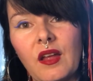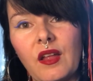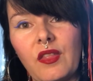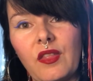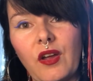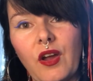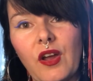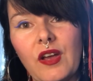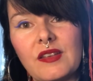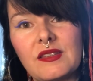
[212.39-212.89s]

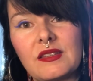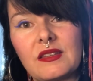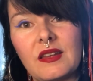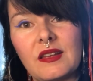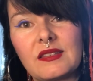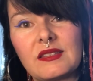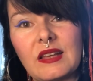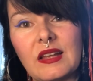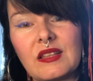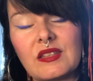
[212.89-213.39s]
there isn't a
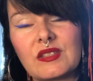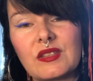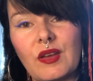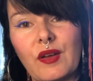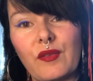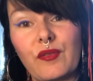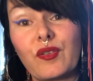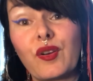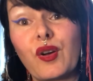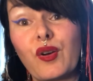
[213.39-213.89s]
sense
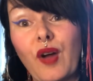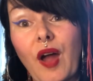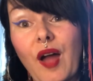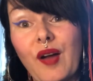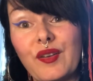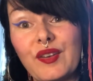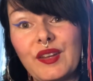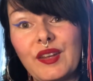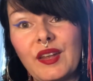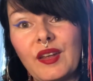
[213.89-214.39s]
of
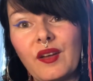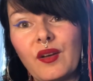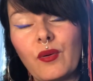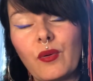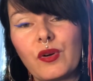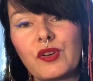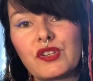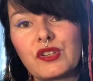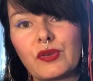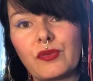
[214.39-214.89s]
grounding
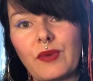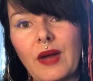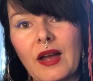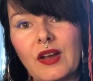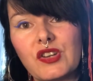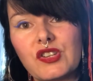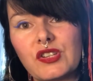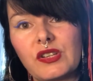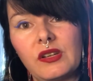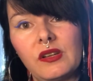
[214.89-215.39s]
or
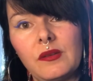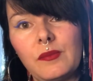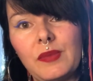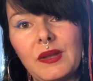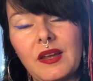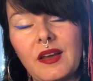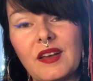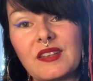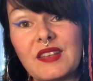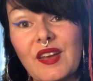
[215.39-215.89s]
direction
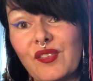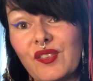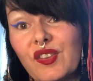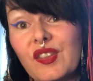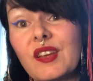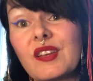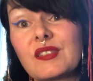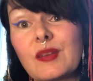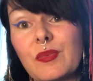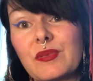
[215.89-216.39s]
because
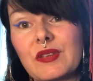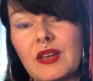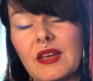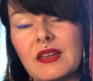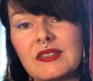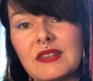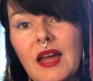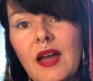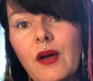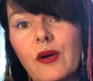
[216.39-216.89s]
everything's upside
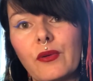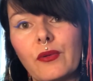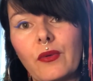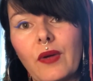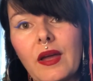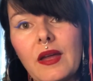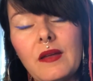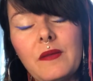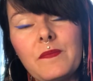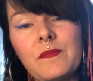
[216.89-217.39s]
down,
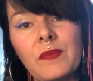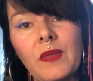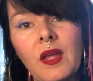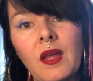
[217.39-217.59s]
right?